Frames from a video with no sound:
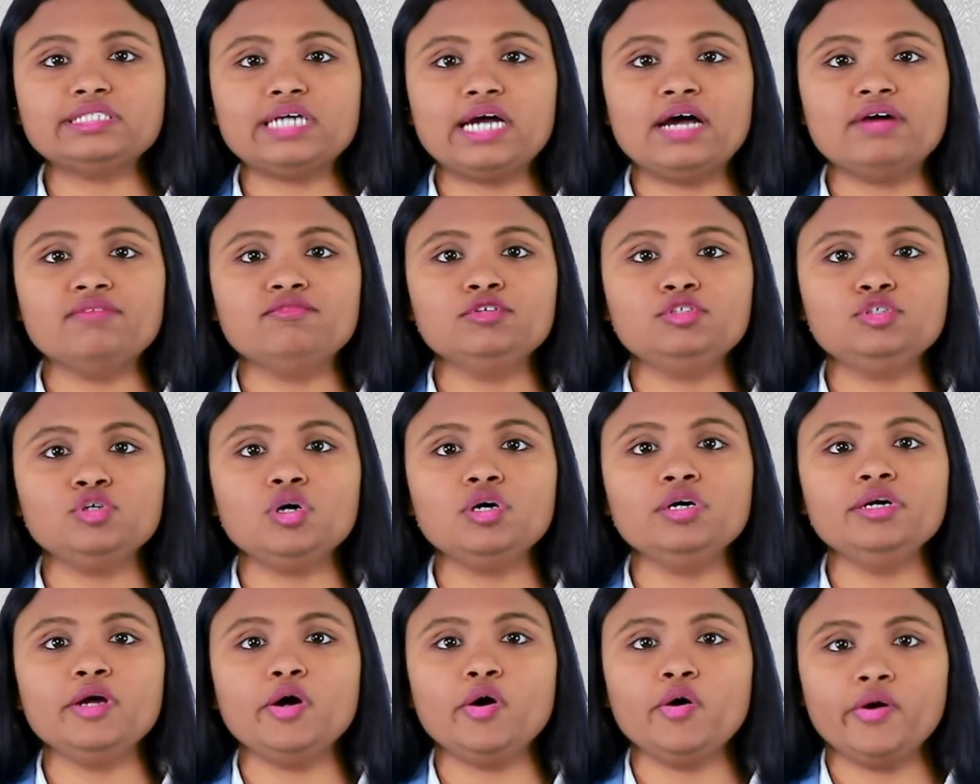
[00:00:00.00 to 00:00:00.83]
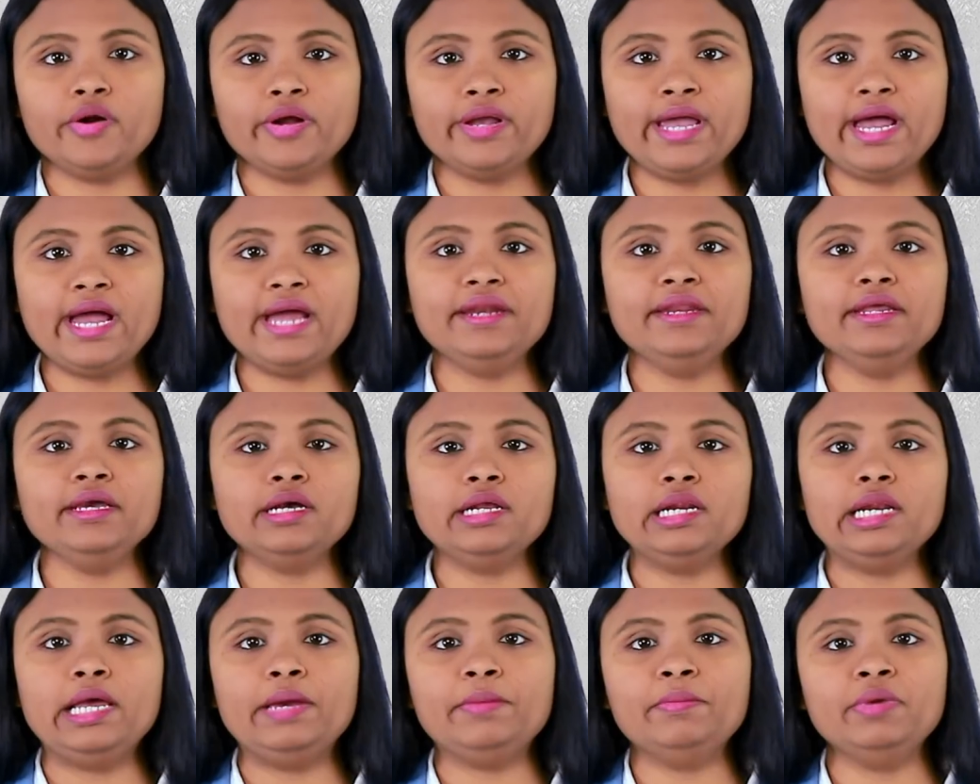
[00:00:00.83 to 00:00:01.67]
Abbott Organic
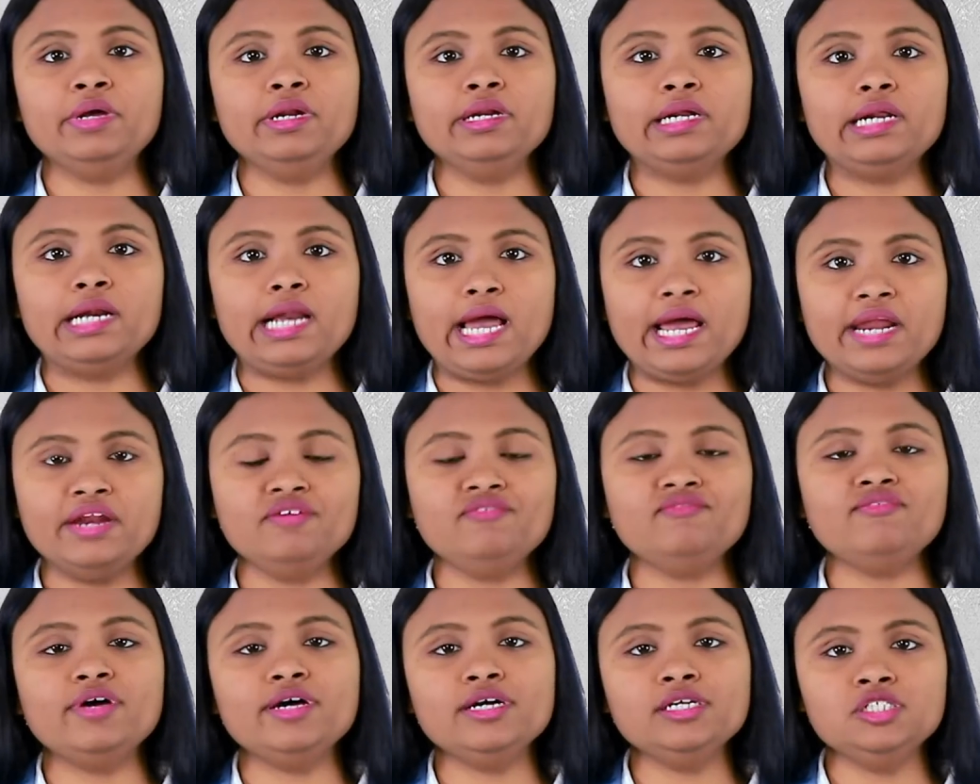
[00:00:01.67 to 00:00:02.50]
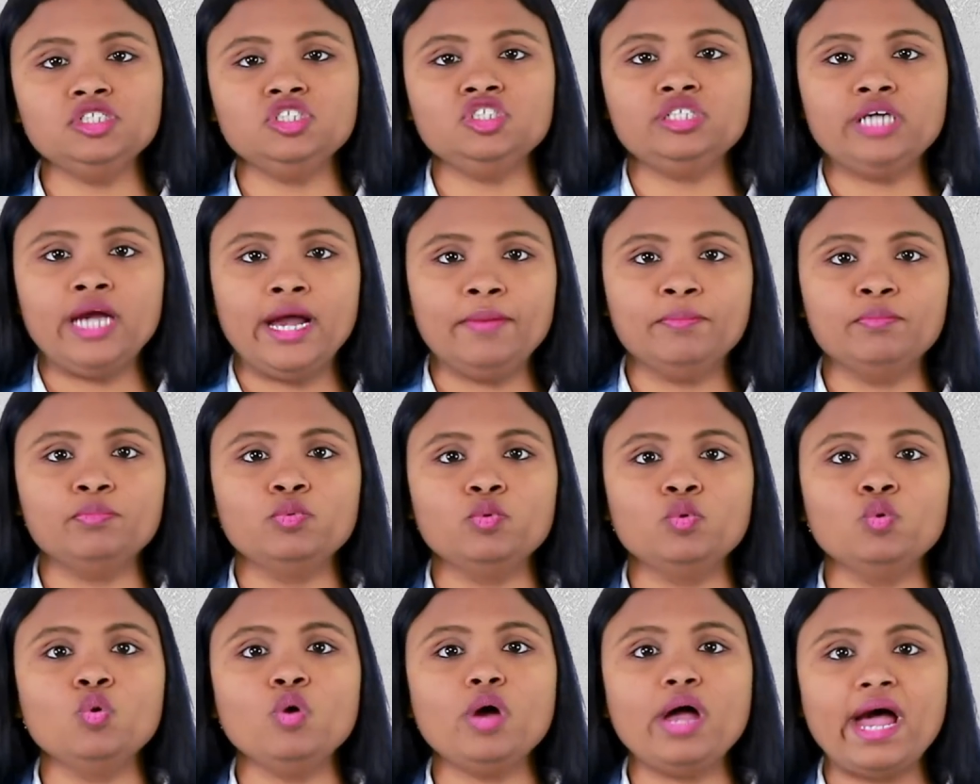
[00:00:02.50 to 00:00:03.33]
Lemon Clarifying
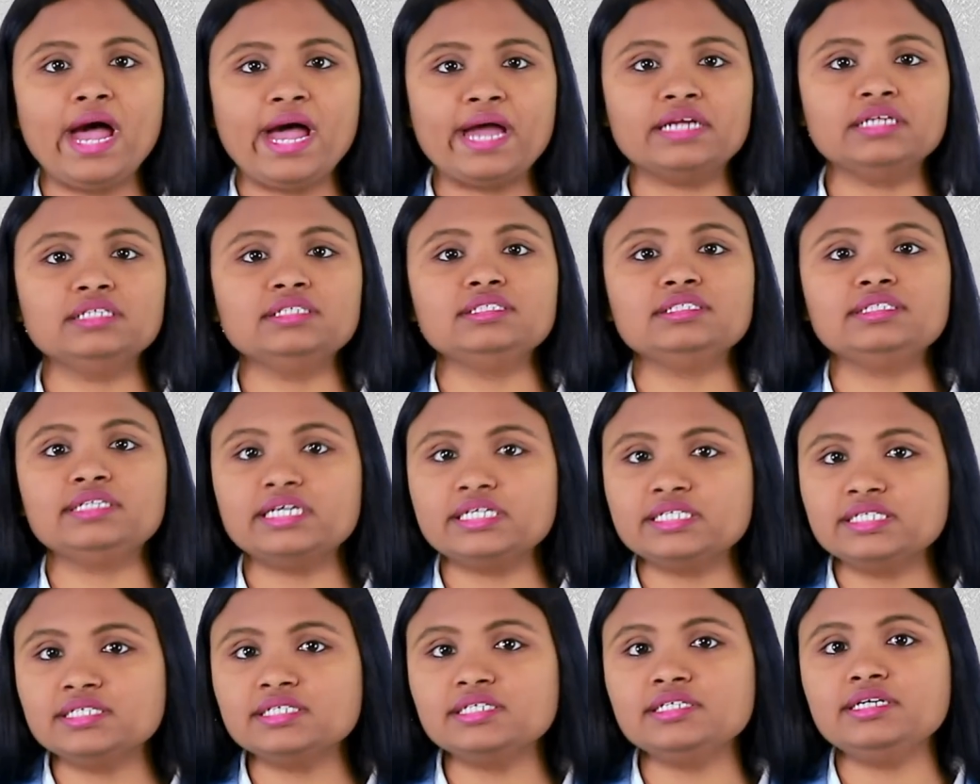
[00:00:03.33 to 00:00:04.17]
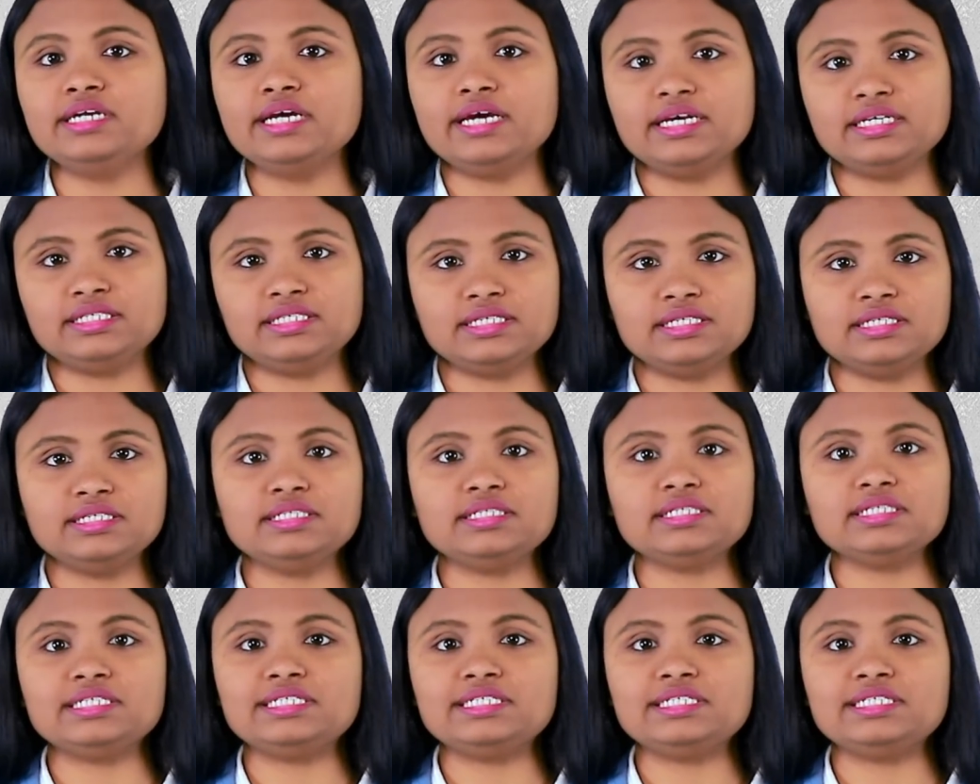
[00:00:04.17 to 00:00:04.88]
Shampoo and Desert Essence